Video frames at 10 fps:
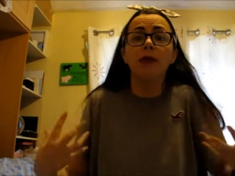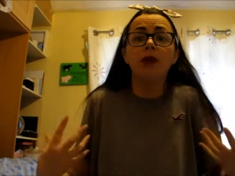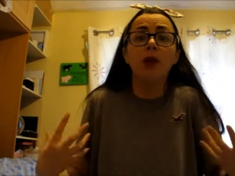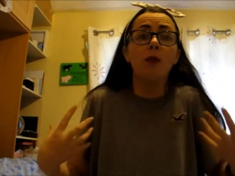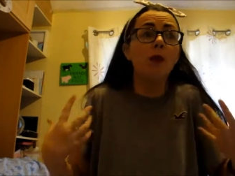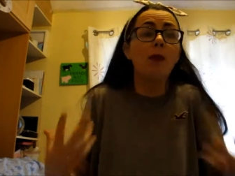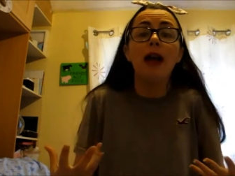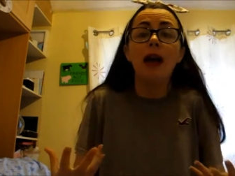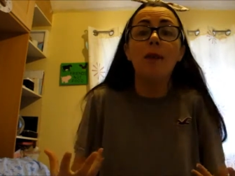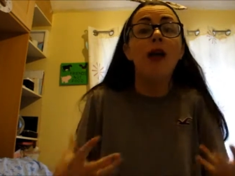spend time with my
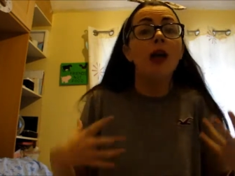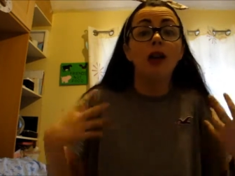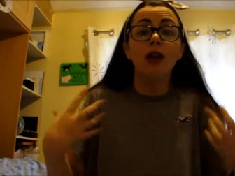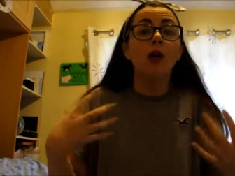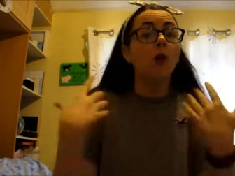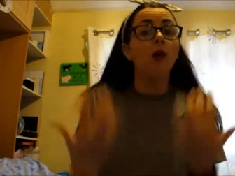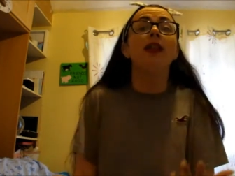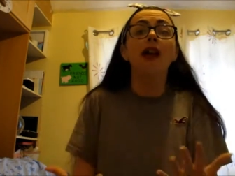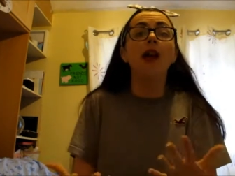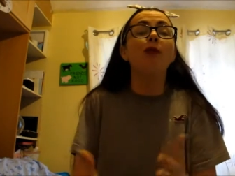mom. You know, one
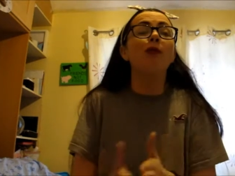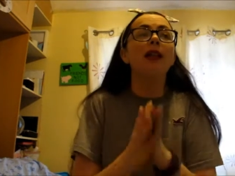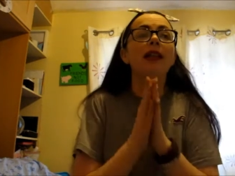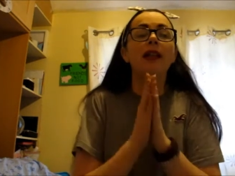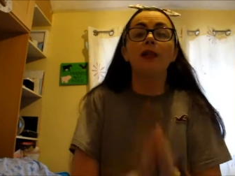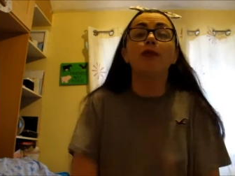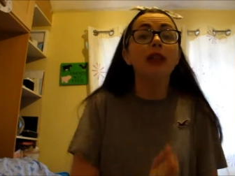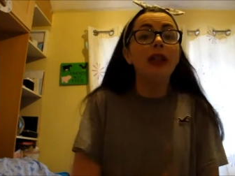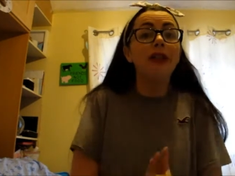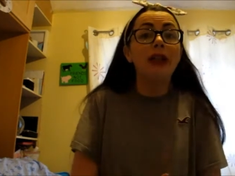day off a week, that's
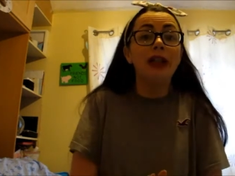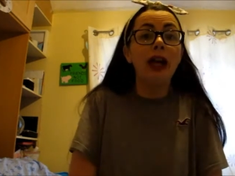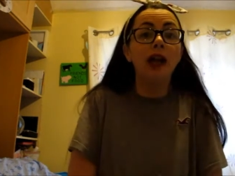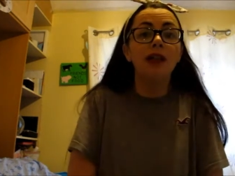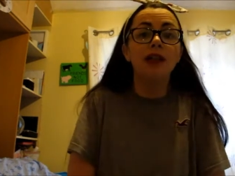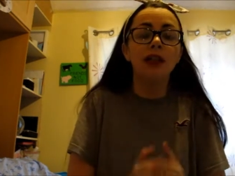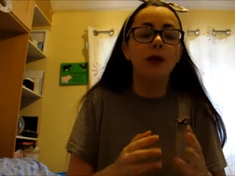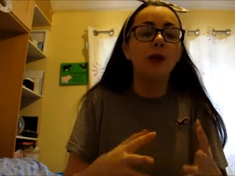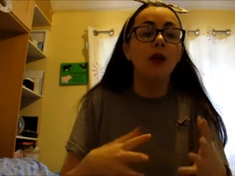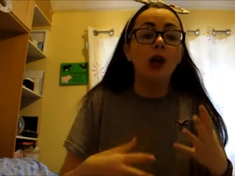really, really hard to
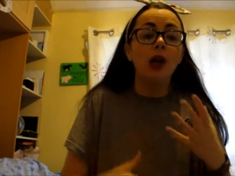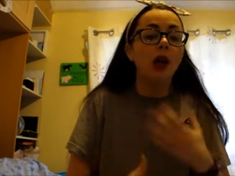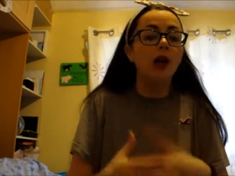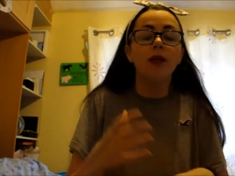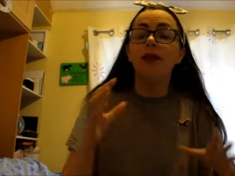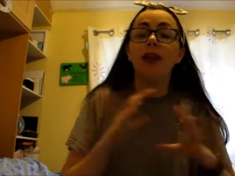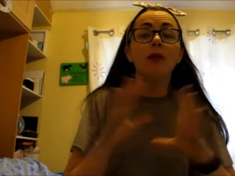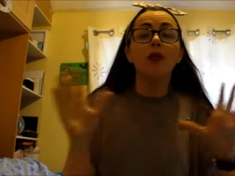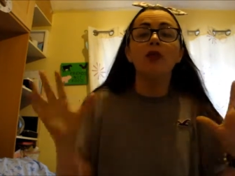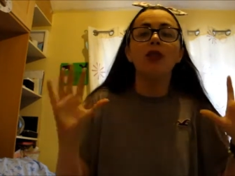do.
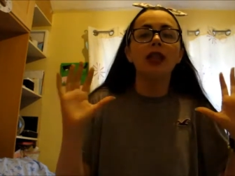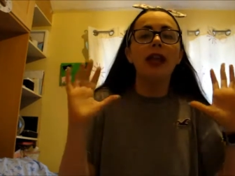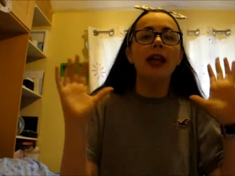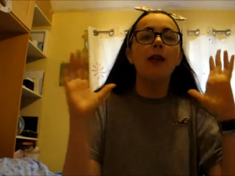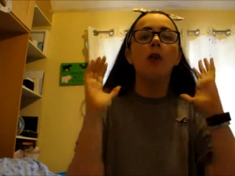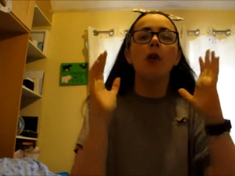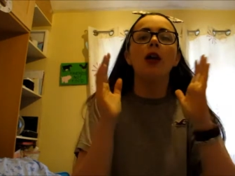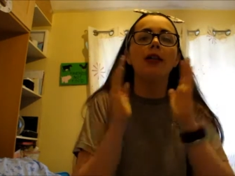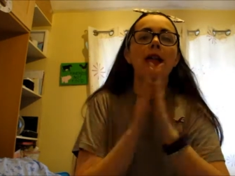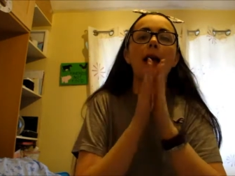it was just, it
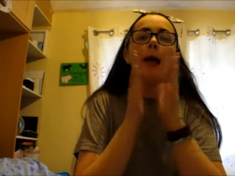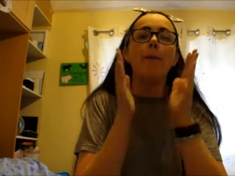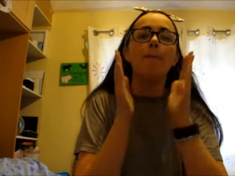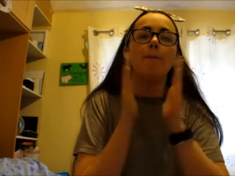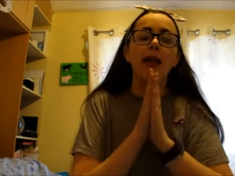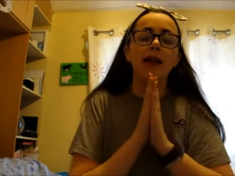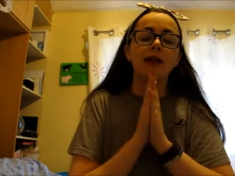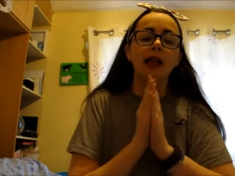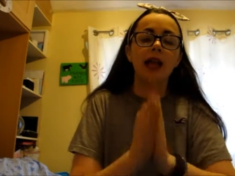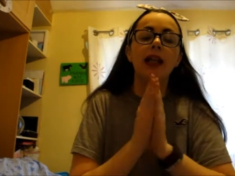was a
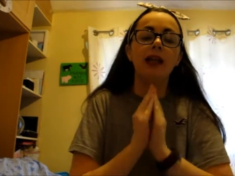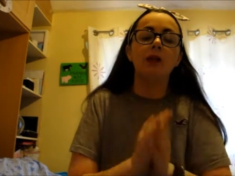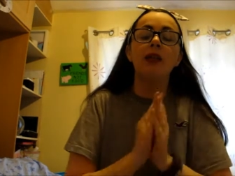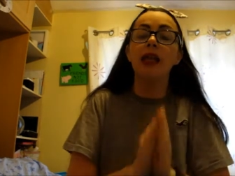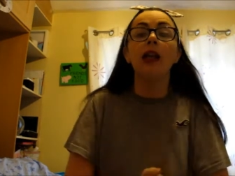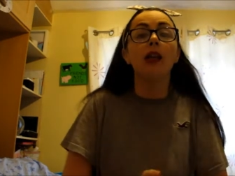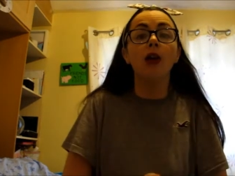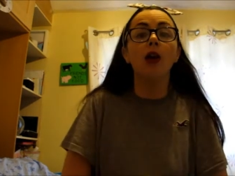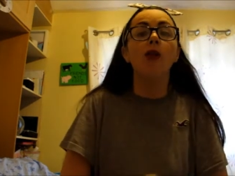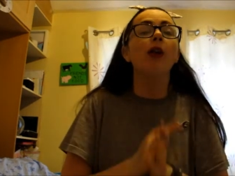mess. And it was
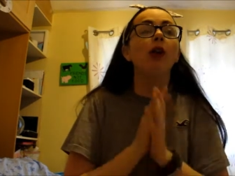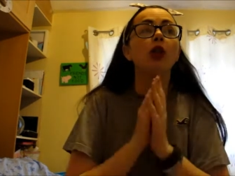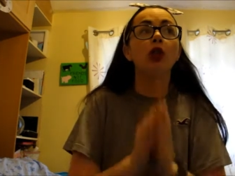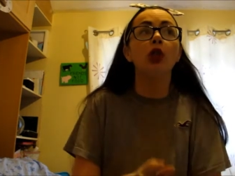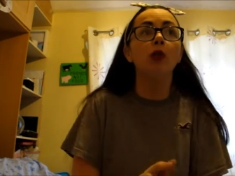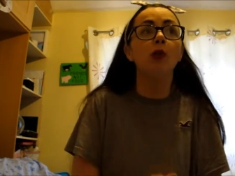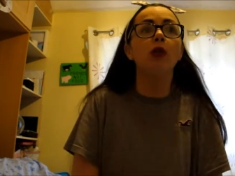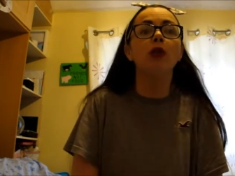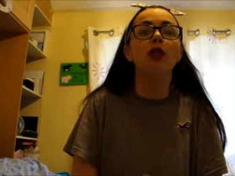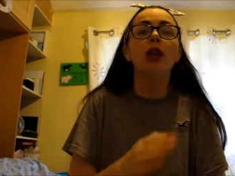taking over too
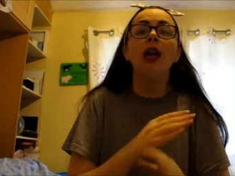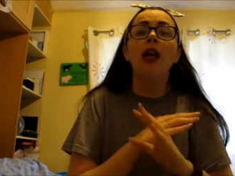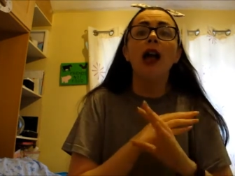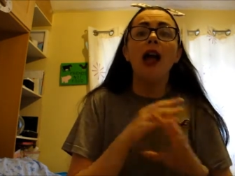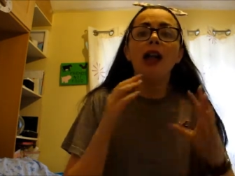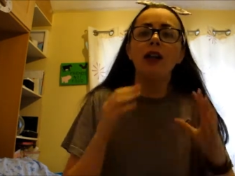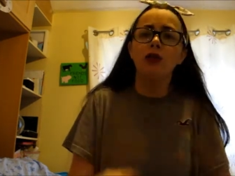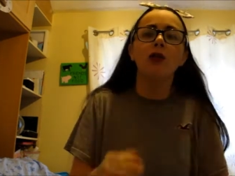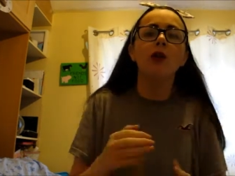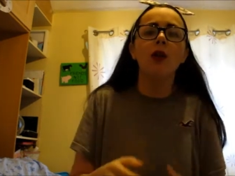much. And it
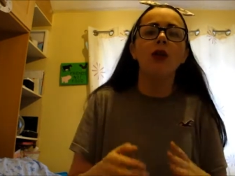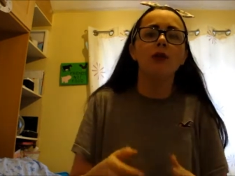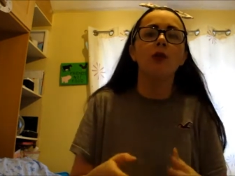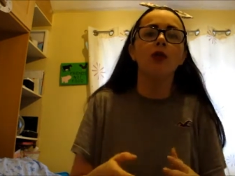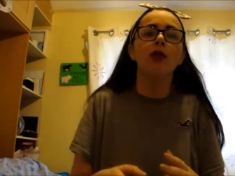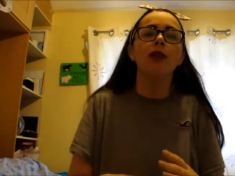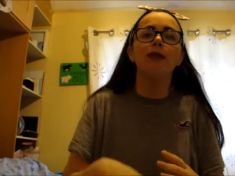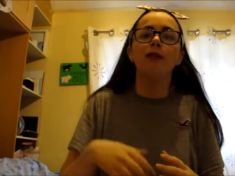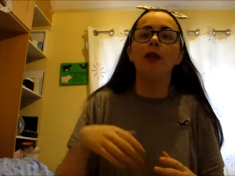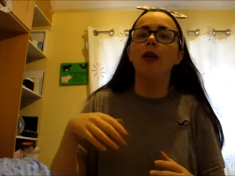just wasn't worth
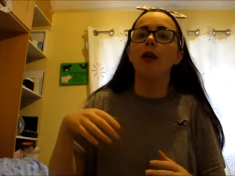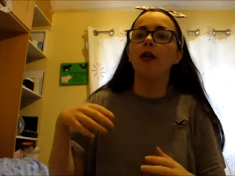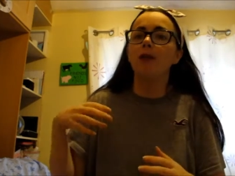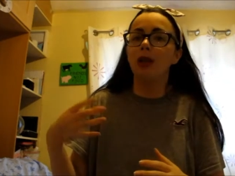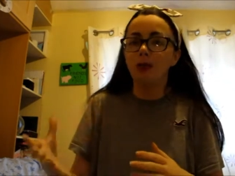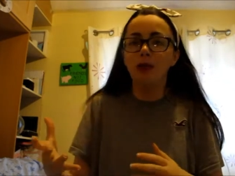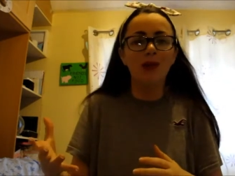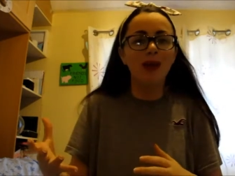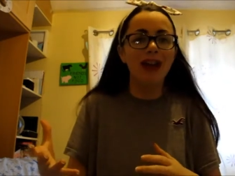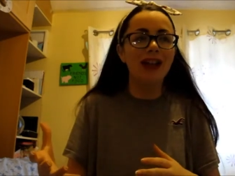it for a
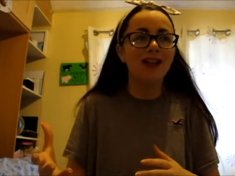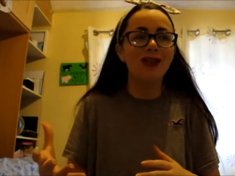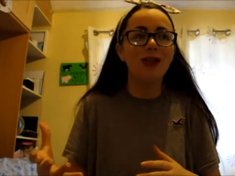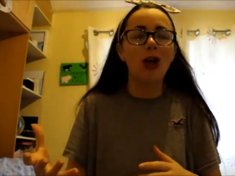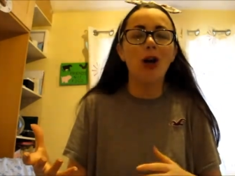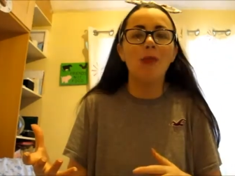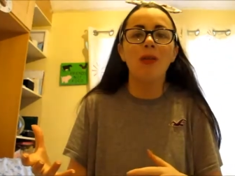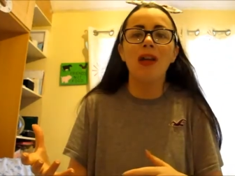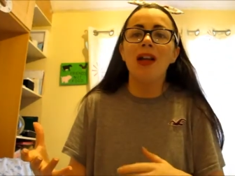minimum wage job